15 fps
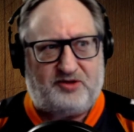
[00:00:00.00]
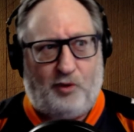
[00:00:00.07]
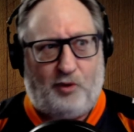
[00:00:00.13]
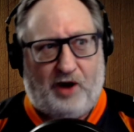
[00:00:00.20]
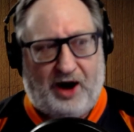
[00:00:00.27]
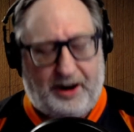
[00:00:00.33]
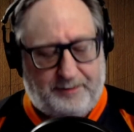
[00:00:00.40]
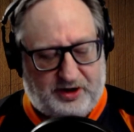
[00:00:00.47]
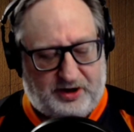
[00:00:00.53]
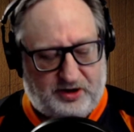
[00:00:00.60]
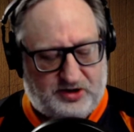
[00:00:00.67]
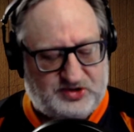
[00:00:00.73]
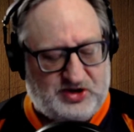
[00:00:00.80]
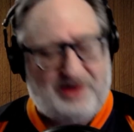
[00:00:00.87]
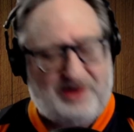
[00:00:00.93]
Why?
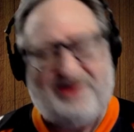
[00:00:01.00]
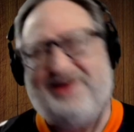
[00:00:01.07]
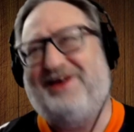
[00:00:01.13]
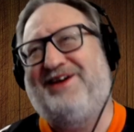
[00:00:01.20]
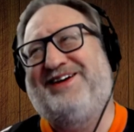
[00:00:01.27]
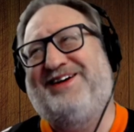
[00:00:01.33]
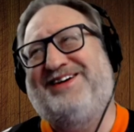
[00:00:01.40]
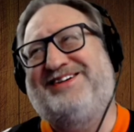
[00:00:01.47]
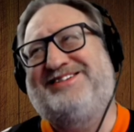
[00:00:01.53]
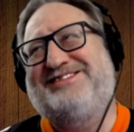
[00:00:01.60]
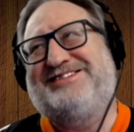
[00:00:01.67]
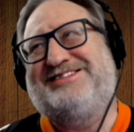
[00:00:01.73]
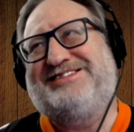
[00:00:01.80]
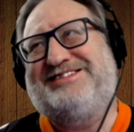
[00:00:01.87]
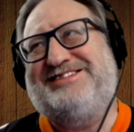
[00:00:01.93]
Because
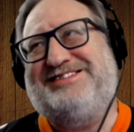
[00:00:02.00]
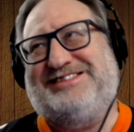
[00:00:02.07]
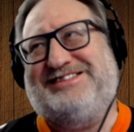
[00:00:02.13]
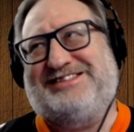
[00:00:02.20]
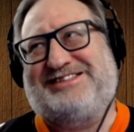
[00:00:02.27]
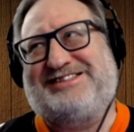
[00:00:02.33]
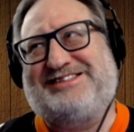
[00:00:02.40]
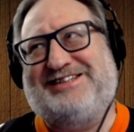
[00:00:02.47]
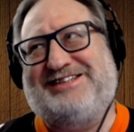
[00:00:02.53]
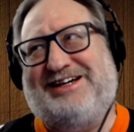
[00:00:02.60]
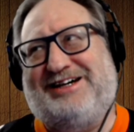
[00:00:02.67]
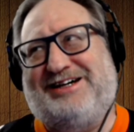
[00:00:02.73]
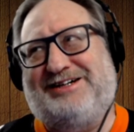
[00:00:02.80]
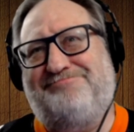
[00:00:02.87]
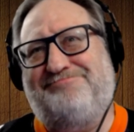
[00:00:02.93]
it's
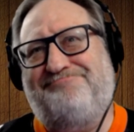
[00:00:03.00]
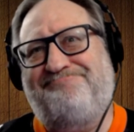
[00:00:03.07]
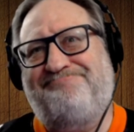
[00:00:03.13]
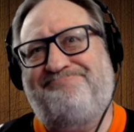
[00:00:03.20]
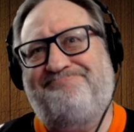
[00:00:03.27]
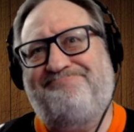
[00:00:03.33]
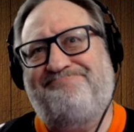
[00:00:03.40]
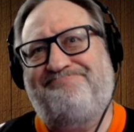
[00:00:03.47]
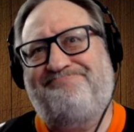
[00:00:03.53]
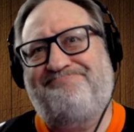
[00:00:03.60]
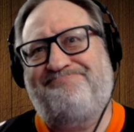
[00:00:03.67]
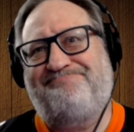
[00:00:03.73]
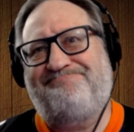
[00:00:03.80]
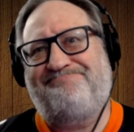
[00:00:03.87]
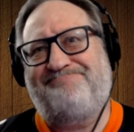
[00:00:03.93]
um,
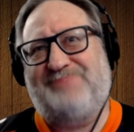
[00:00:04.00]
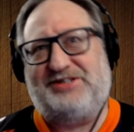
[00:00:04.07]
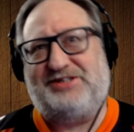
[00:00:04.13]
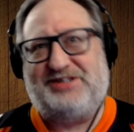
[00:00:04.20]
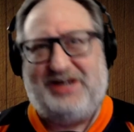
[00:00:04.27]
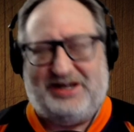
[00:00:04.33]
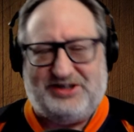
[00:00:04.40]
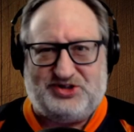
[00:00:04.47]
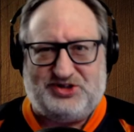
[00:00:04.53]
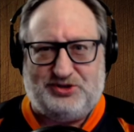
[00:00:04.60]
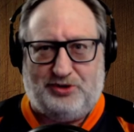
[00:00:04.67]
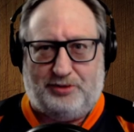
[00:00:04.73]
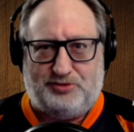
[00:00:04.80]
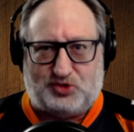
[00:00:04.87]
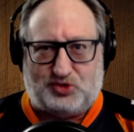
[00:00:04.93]
it tends to
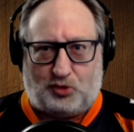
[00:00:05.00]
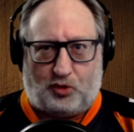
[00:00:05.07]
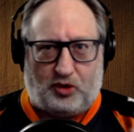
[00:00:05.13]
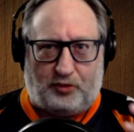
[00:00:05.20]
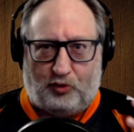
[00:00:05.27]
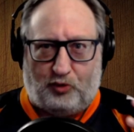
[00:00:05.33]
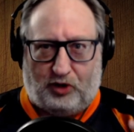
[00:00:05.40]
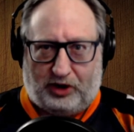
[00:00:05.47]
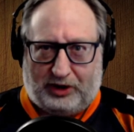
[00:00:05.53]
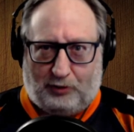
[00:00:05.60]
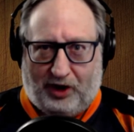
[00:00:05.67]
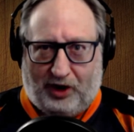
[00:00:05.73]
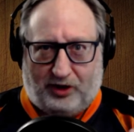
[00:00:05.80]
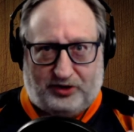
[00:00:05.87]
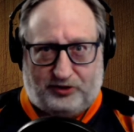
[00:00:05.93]
absorb really
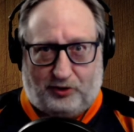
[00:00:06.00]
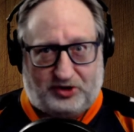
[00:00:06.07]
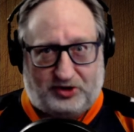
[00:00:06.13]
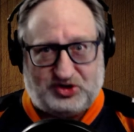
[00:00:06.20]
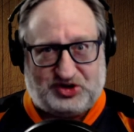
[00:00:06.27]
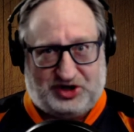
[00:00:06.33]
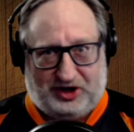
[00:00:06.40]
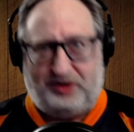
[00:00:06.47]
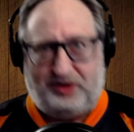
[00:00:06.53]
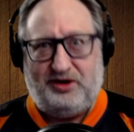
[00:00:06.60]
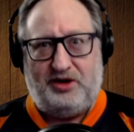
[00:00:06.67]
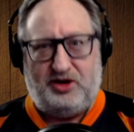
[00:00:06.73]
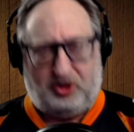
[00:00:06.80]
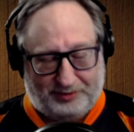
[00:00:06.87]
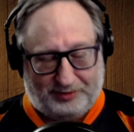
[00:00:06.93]
well into our skin,
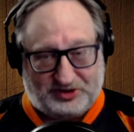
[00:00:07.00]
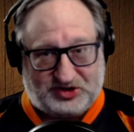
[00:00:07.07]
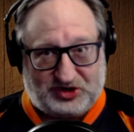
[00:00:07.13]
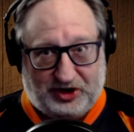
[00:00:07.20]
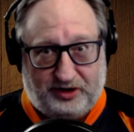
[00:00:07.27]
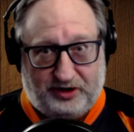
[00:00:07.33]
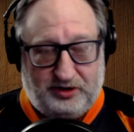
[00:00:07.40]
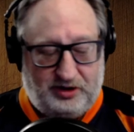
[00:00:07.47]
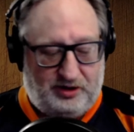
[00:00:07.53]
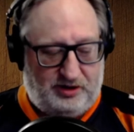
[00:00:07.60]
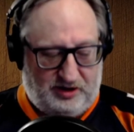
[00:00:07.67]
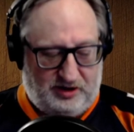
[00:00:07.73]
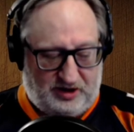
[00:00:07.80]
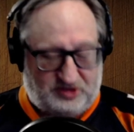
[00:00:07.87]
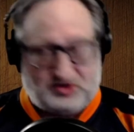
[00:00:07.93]
human skin.
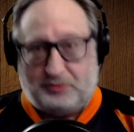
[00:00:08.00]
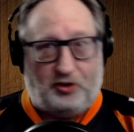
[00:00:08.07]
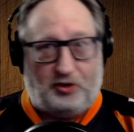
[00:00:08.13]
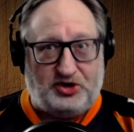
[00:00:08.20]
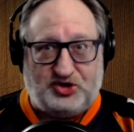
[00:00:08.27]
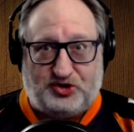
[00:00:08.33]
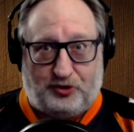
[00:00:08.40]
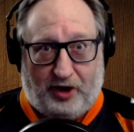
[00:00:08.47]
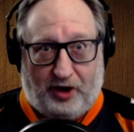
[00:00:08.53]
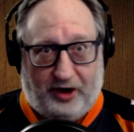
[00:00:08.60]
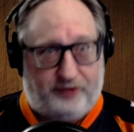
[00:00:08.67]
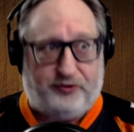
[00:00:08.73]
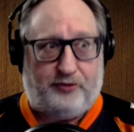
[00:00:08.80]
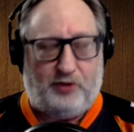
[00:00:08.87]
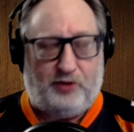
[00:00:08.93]
It's a
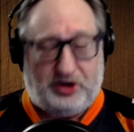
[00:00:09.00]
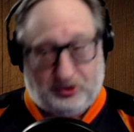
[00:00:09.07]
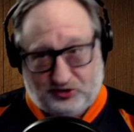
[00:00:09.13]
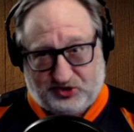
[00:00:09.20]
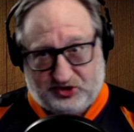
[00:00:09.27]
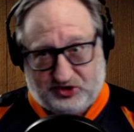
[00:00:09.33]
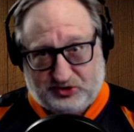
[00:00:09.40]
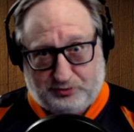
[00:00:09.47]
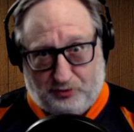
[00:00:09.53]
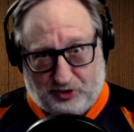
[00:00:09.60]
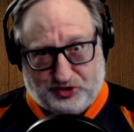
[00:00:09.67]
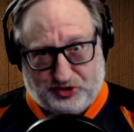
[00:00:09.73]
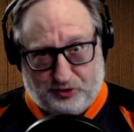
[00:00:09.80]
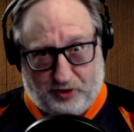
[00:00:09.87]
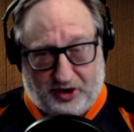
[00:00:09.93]
moisturizer. We use it as a
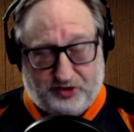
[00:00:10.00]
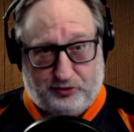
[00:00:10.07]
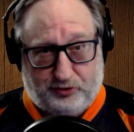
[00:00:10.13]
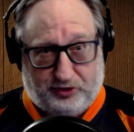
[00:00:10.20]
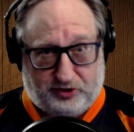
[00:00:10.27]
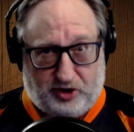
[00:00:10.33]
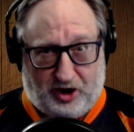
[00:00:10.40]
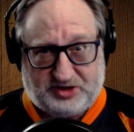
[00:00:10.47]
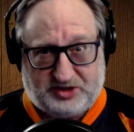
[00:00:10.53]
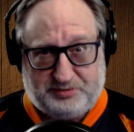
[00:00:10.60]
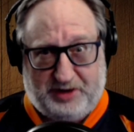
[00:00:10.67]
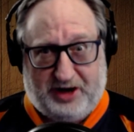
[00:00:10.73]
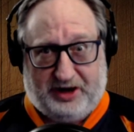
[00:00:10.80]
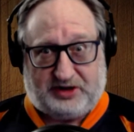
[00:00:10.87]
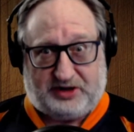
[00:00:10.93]
moisturizer in
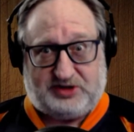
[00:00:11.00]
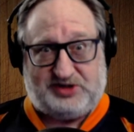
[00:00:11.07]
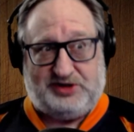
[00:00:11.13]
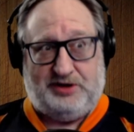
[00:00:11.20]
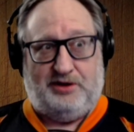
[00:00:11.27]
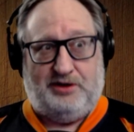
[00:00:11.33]
cosmetics.